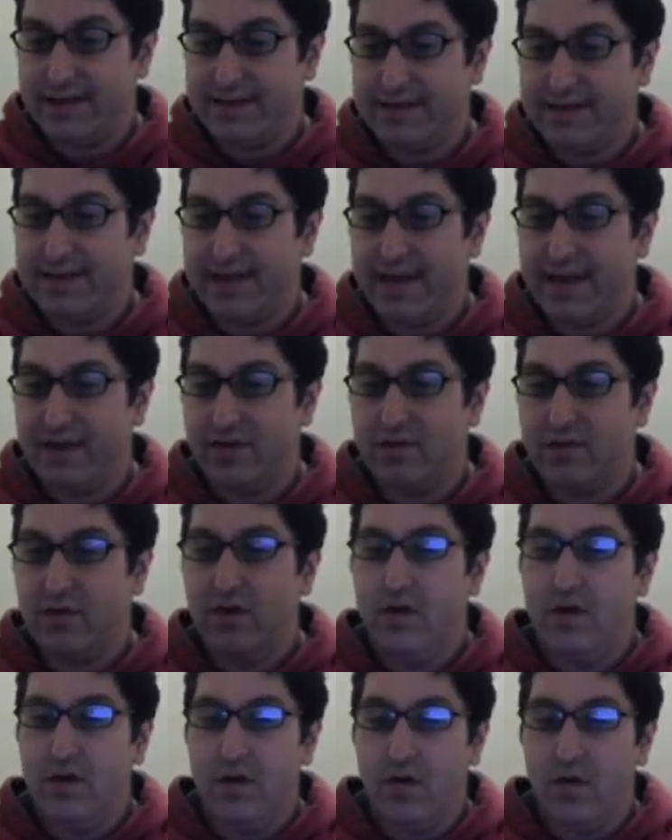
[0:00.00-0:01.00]
guest account,
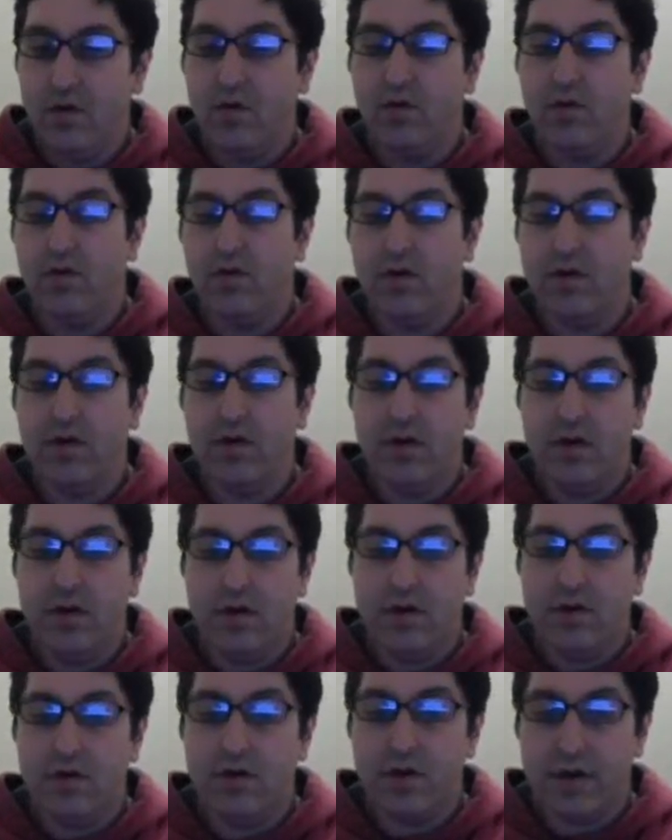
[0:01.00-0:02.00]
or
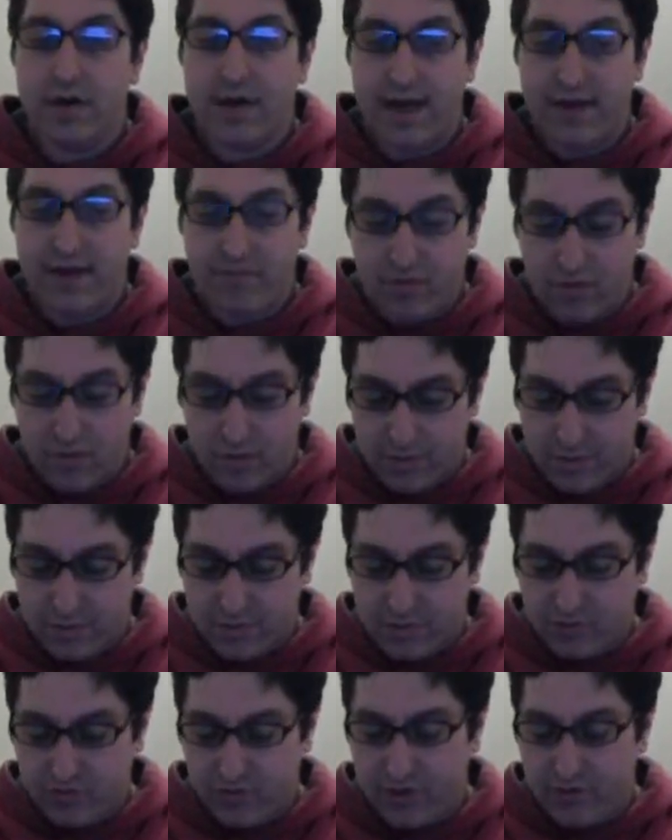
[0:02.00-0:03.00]
you're going to have
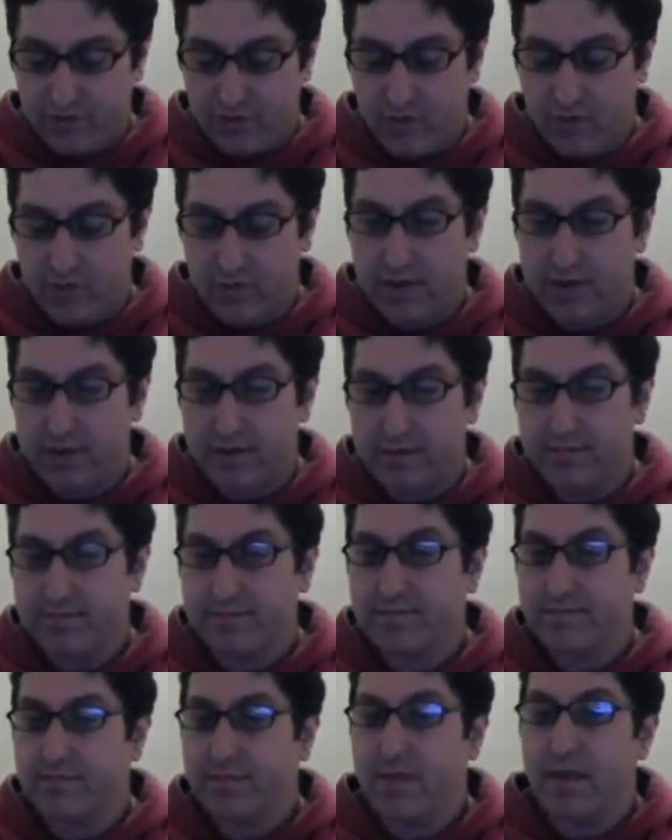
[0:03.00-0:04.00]
problems re-rolling.
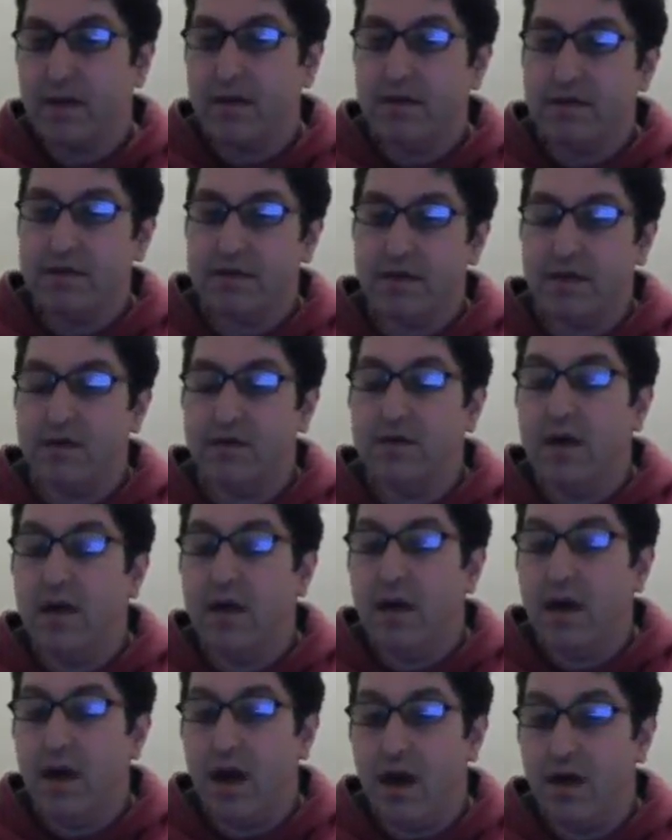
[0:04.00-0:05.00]
So
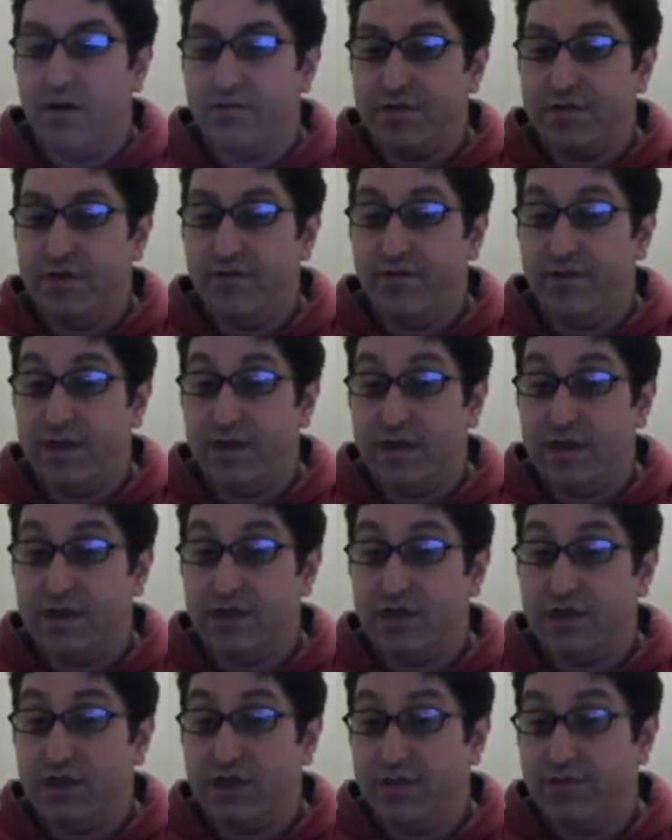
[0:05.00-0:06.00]
after you
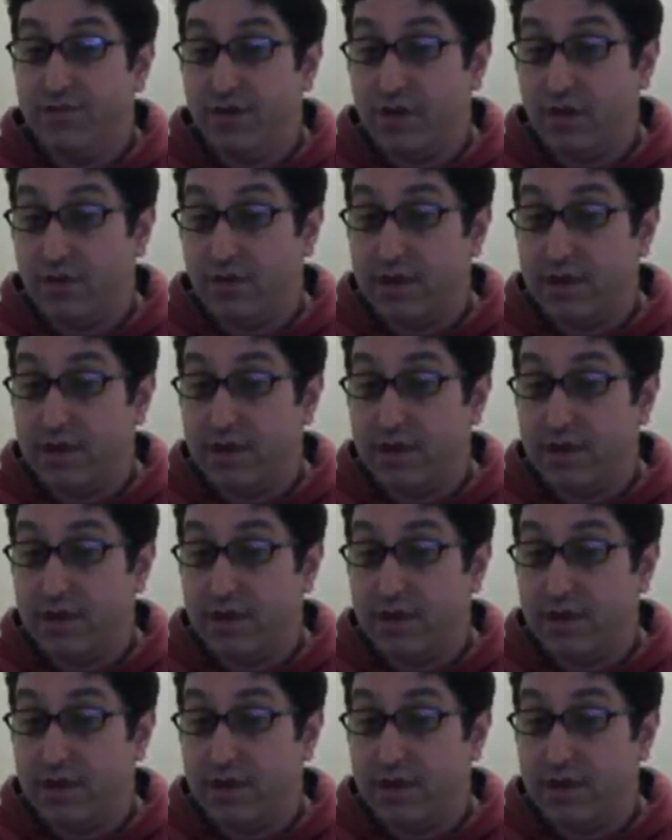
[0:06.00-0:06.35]
finish, if you